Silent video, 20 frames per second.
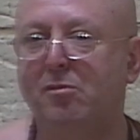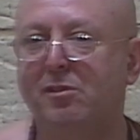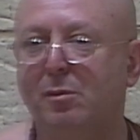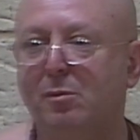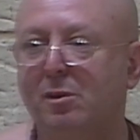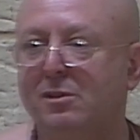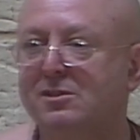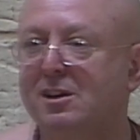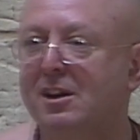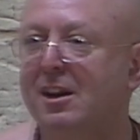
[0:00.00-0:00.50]
it
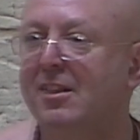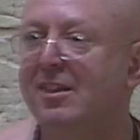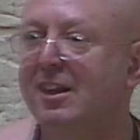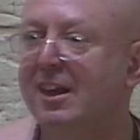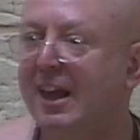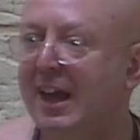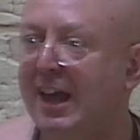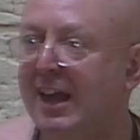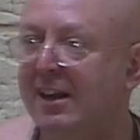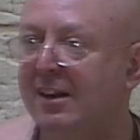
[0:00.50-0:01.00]
was. And at
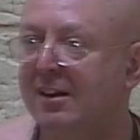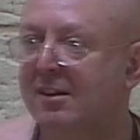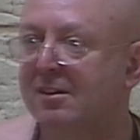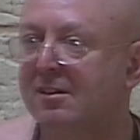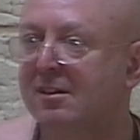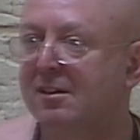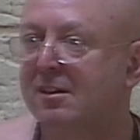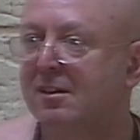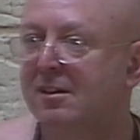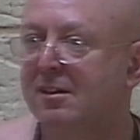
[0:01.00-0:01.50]
the end,
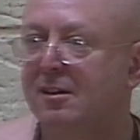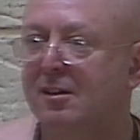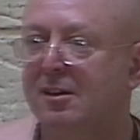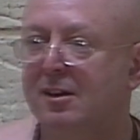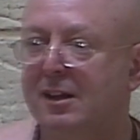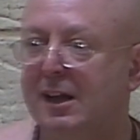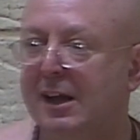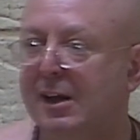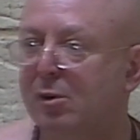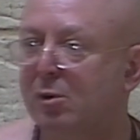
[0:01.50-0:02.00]

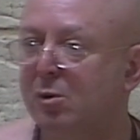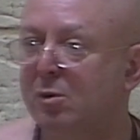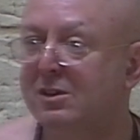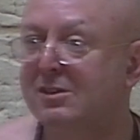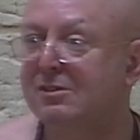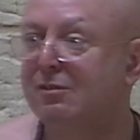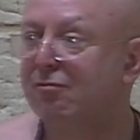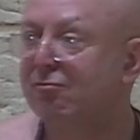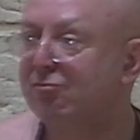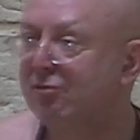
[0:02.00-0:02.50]
had all
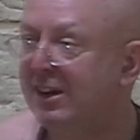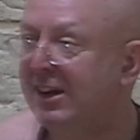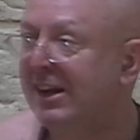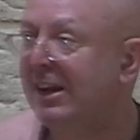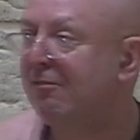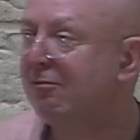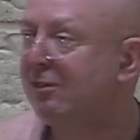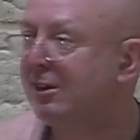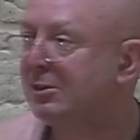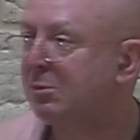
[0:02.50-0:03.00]
these
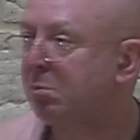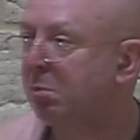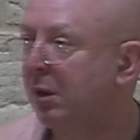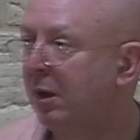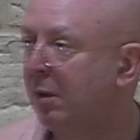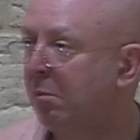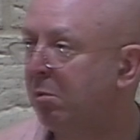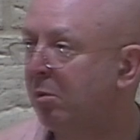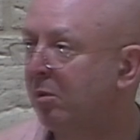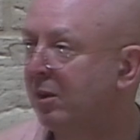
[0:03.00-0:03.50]
really rich
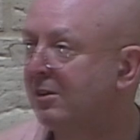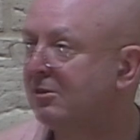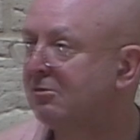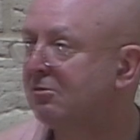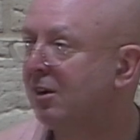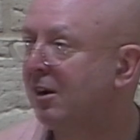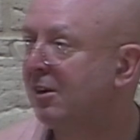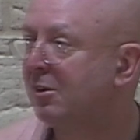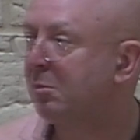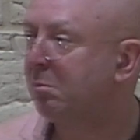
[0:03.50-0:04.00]
people. They
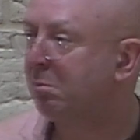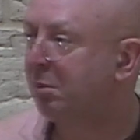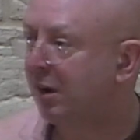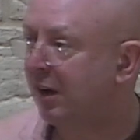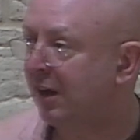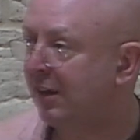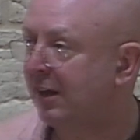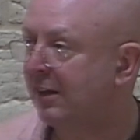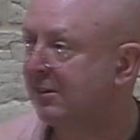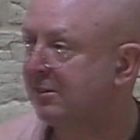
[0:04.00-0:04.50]
tried to
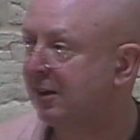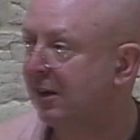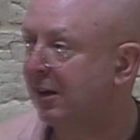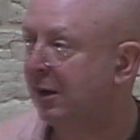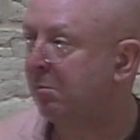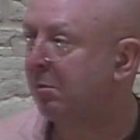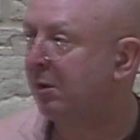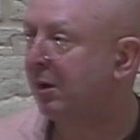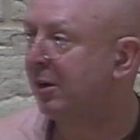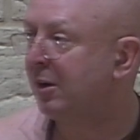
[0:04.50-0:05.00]
buy that teddy
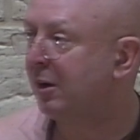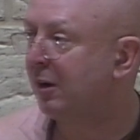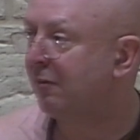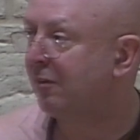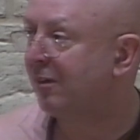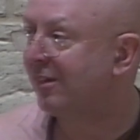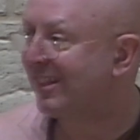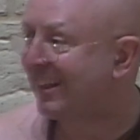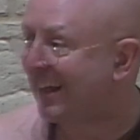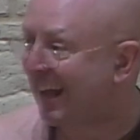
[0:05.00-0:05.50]
bear,
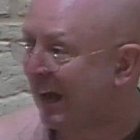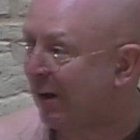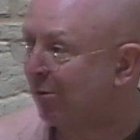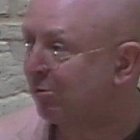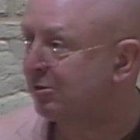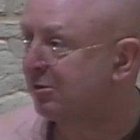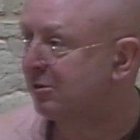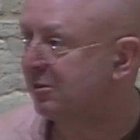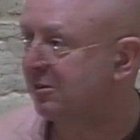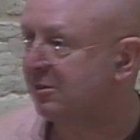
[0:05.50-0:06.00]
for
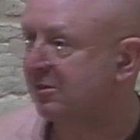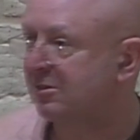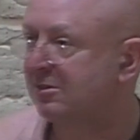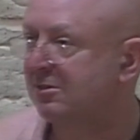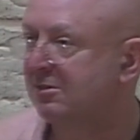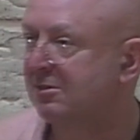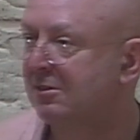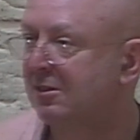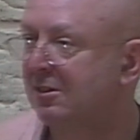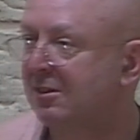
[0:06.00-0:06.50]
thousands,
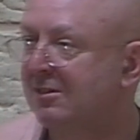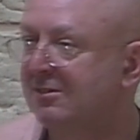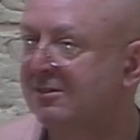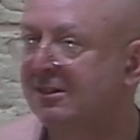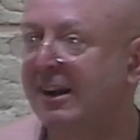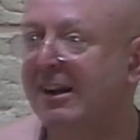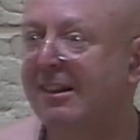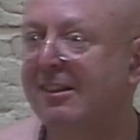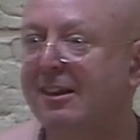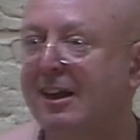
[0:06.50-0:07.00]

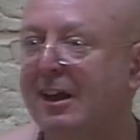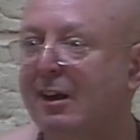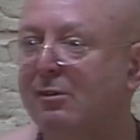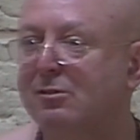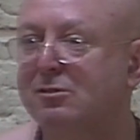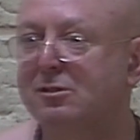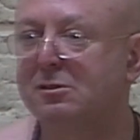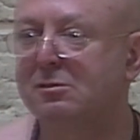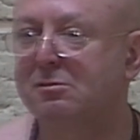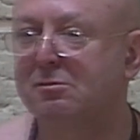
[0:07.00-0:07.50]

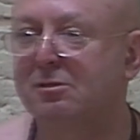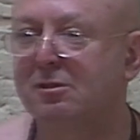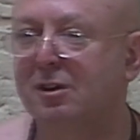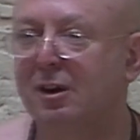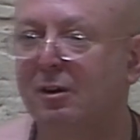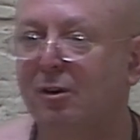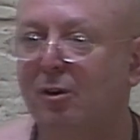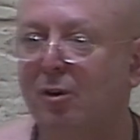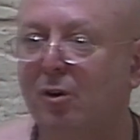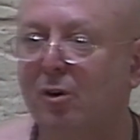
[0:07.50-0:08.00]
10,000
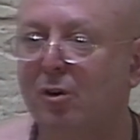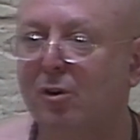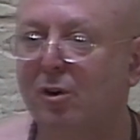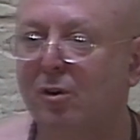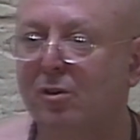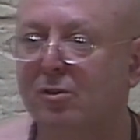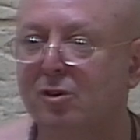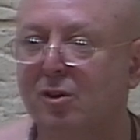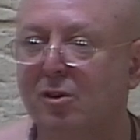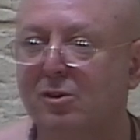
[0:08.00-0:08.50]
Hong
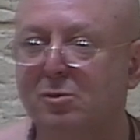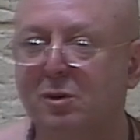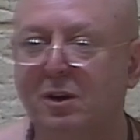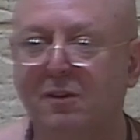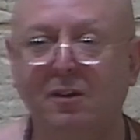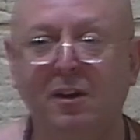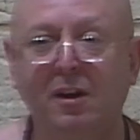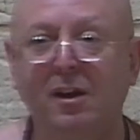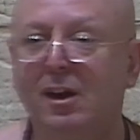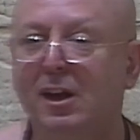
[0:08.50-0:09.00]
Kong dollars, whatever.
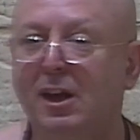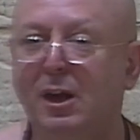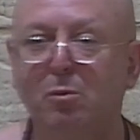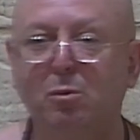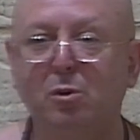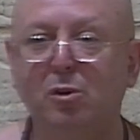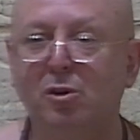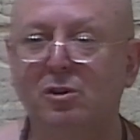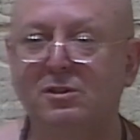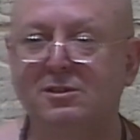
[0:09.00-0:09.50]
He
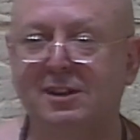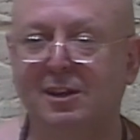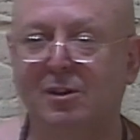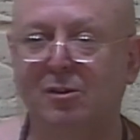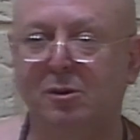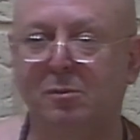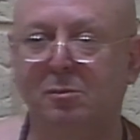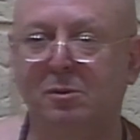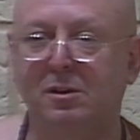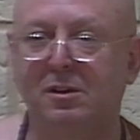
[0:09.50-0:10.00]
would not sell
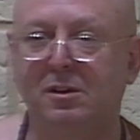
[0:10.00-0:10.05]
them.